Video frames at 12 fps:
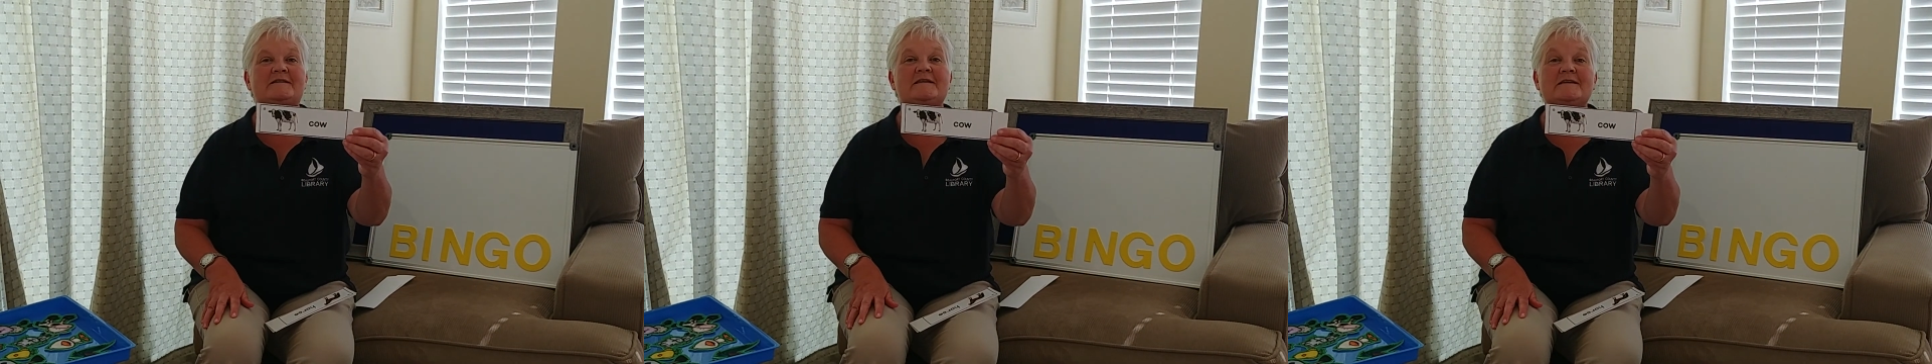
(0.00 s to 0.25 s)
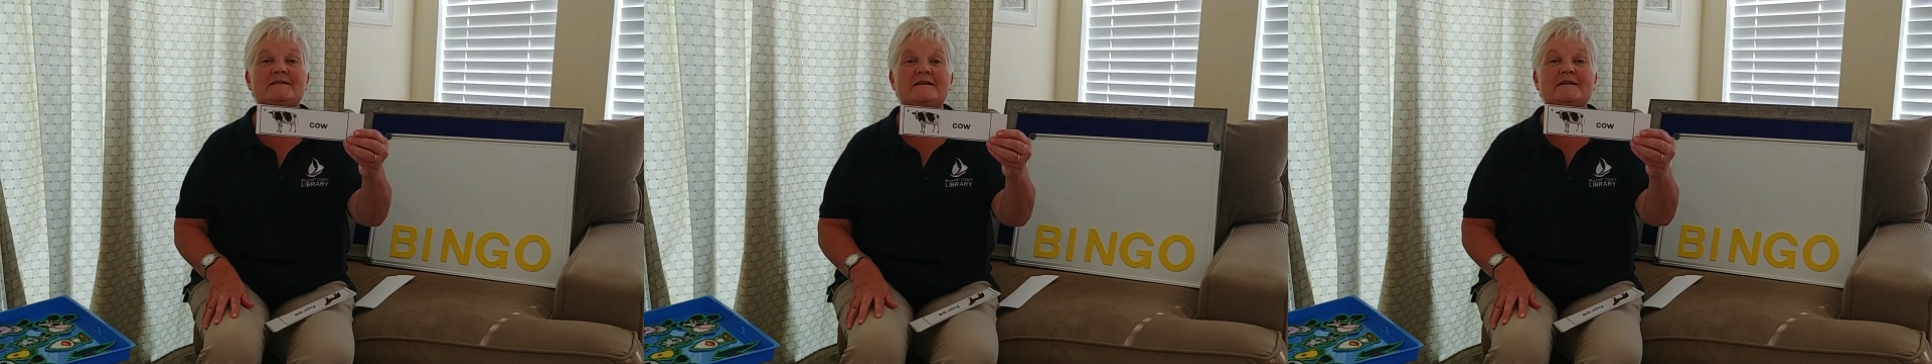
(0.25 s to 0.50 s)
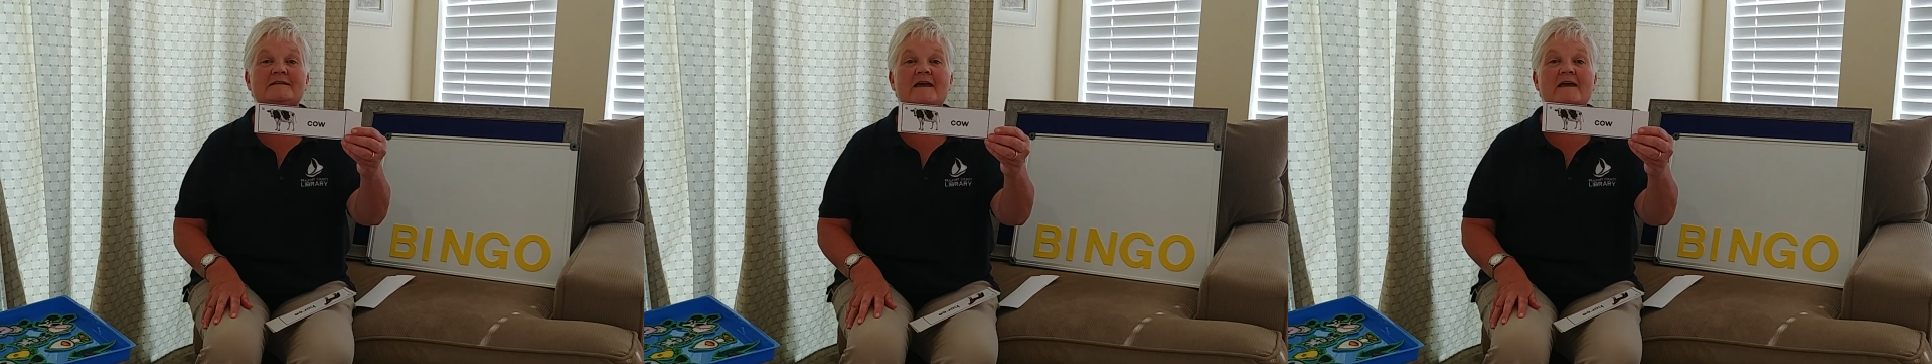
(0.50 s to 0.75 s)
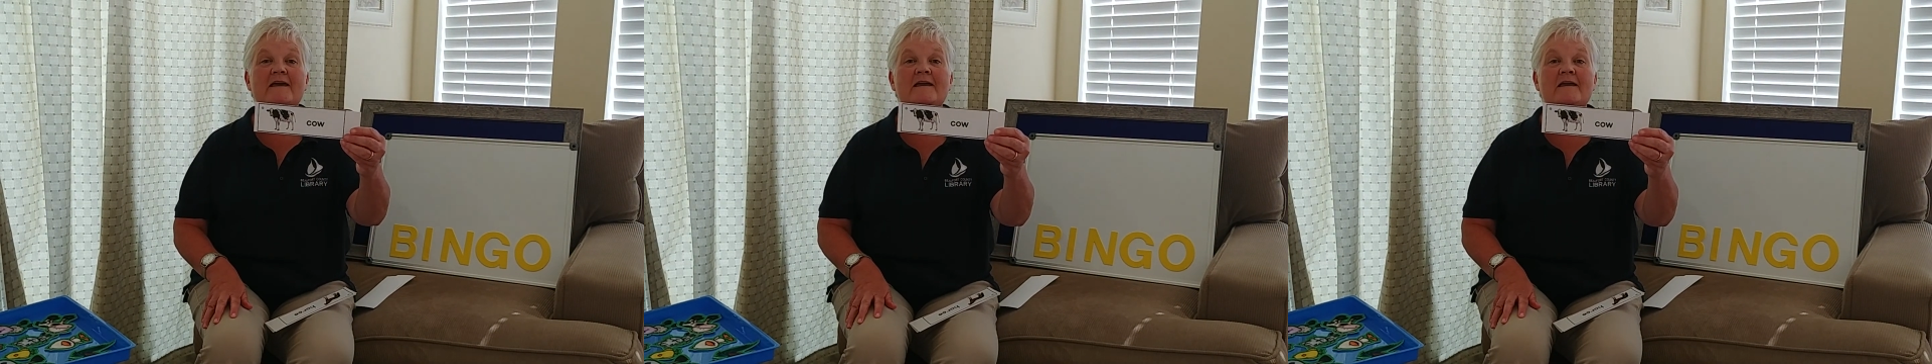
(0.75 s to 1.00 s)
This is
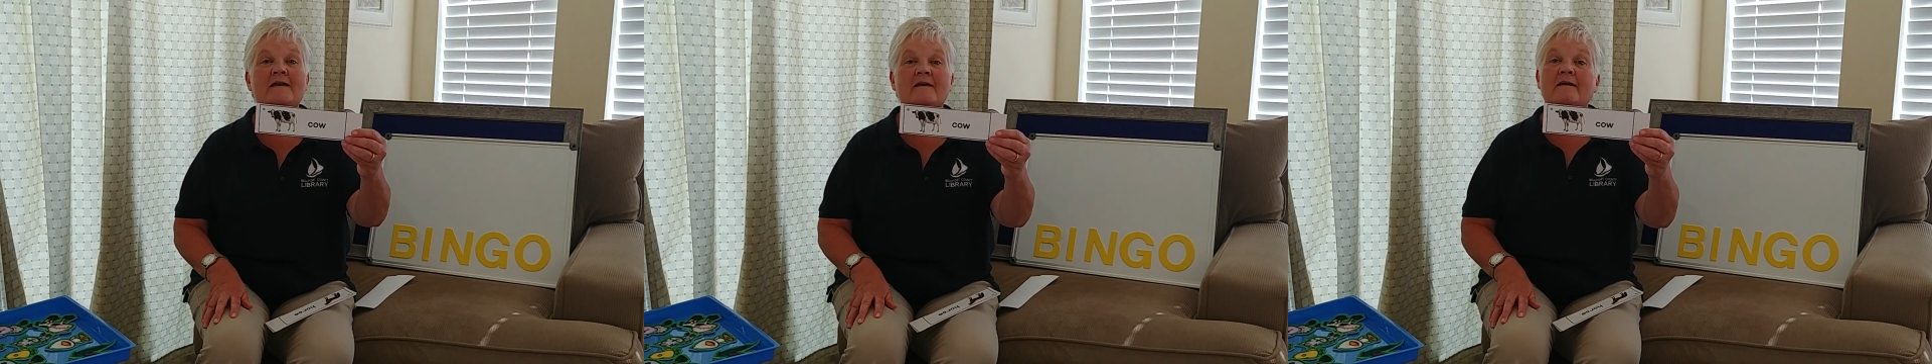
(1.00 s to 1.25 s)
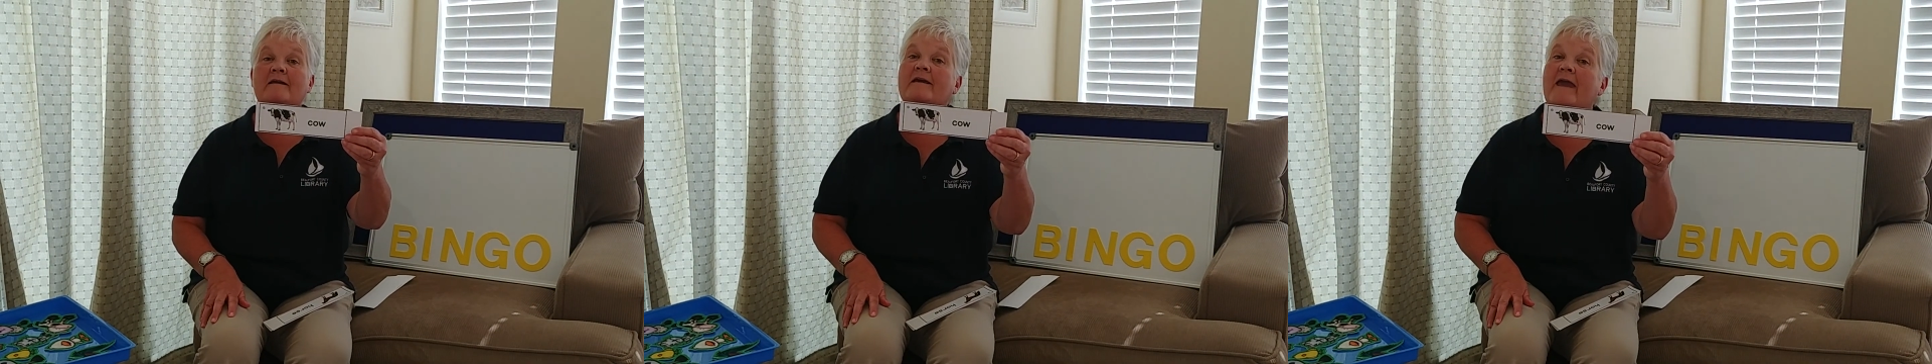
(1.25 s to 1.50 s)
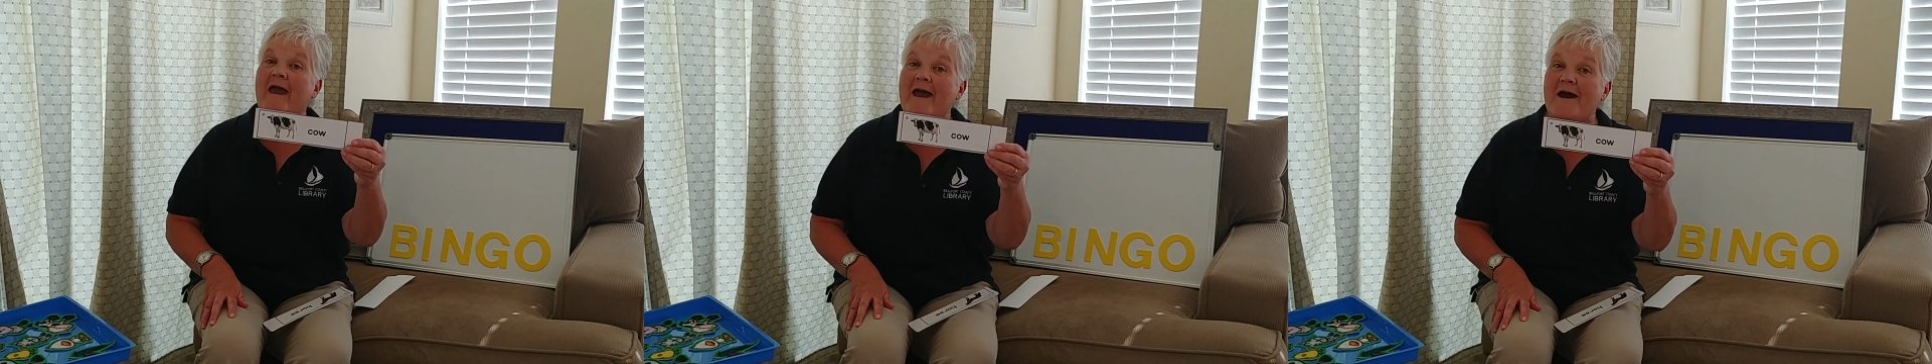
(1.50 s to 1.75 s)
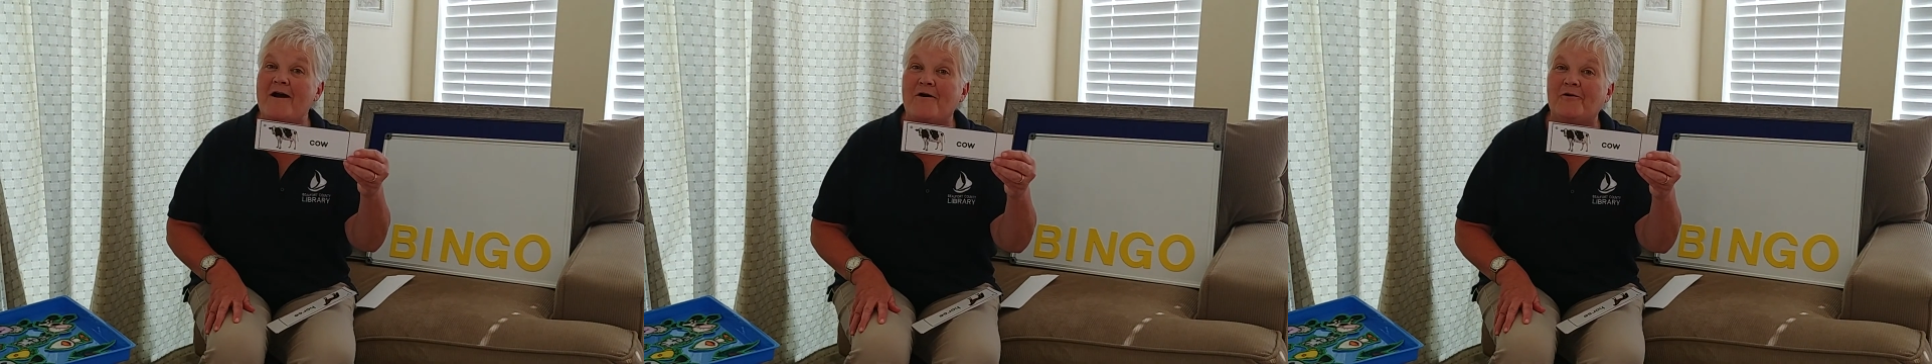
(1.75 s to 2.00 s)
a
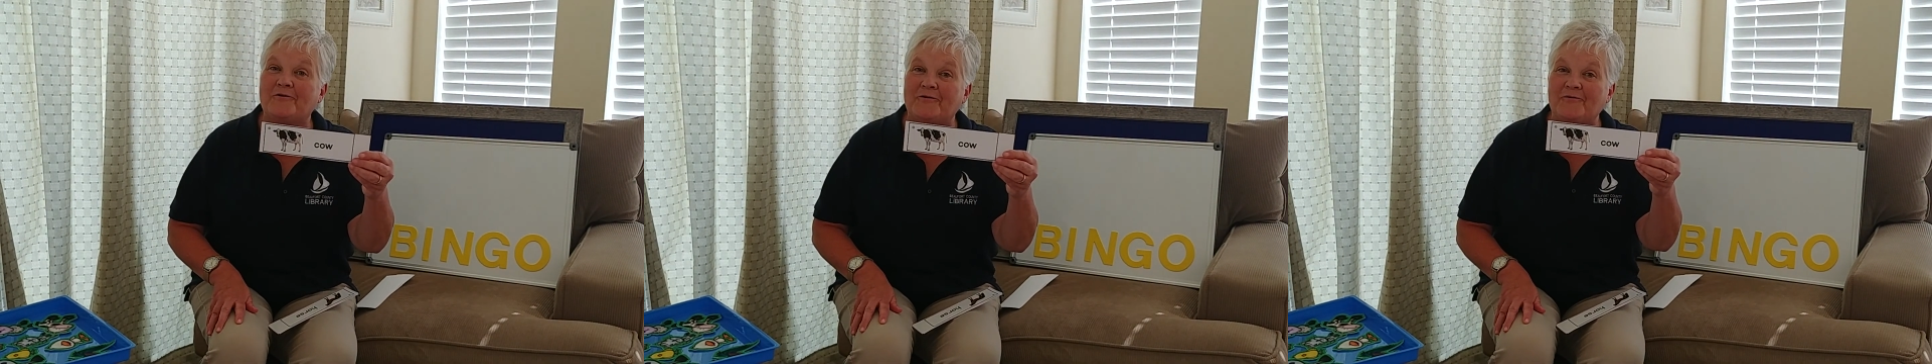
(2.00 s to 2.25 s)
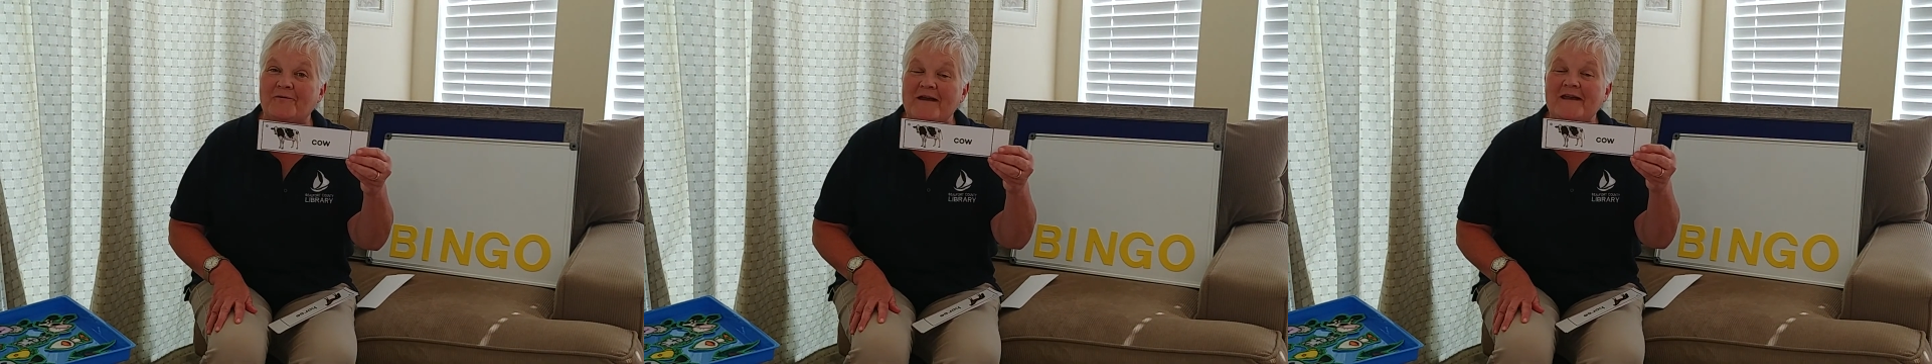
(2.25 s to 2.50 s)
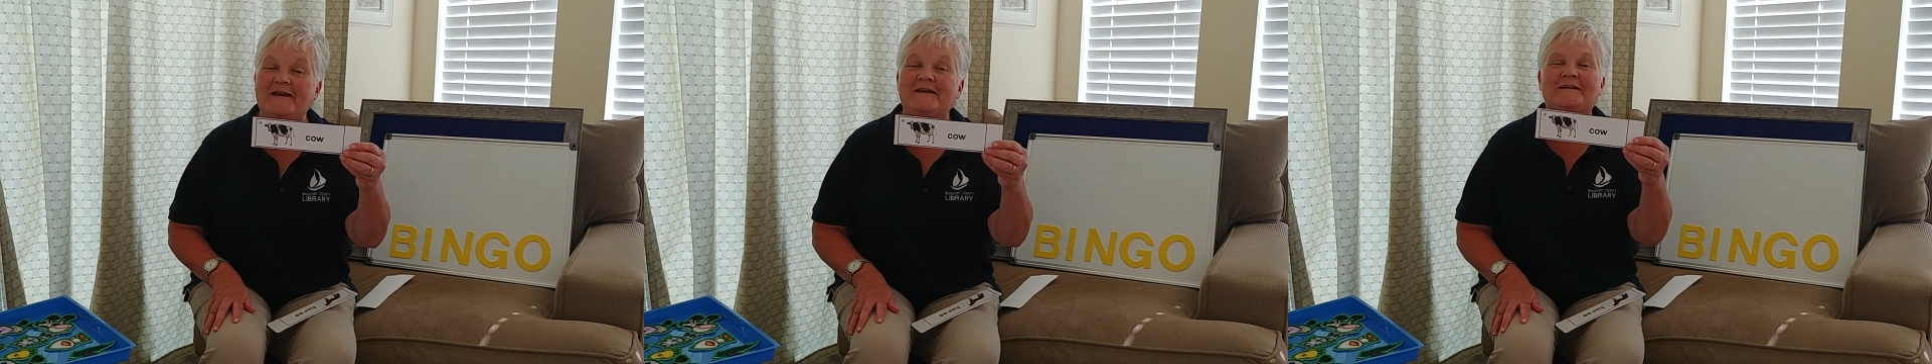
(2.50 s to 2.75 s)
cow. You're right.